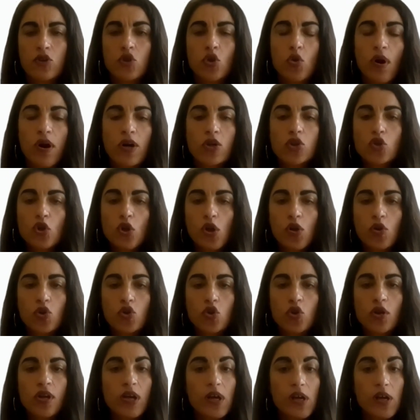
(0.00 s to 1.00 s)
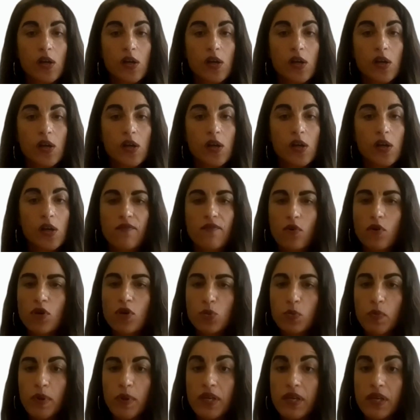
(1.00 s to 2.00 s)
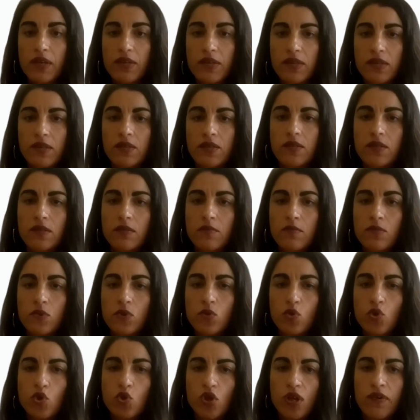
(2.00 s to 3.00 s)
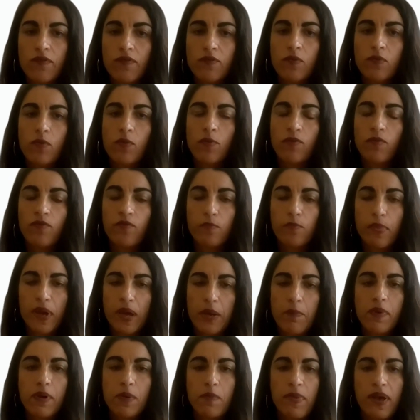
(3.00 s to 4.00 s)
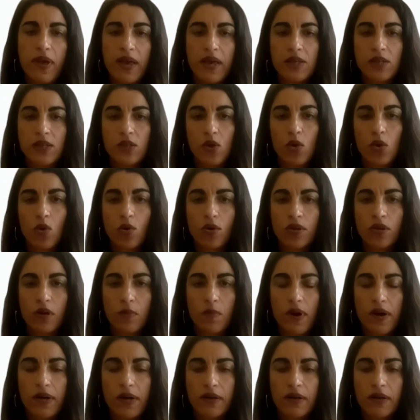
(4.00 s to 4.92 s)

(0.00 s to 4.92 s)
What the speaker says: So our solution includes a voice picking system to shift from paper-based order